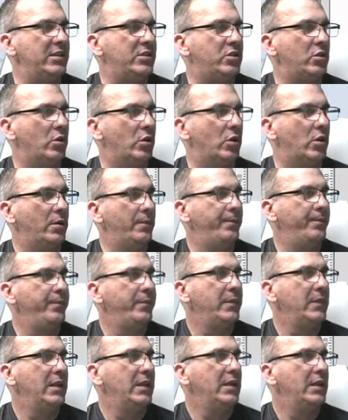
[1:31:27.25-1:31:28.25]
tool,
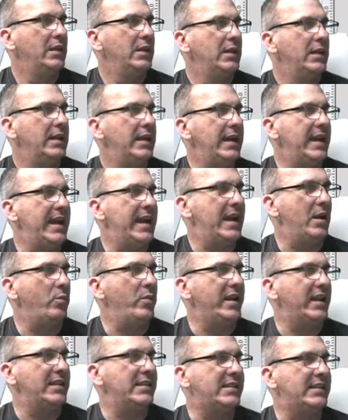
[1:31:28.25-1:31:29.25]
and we
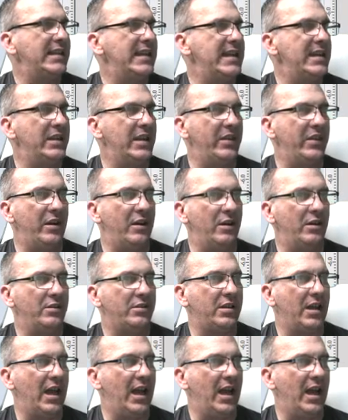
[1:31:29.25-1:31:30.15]
can see that there's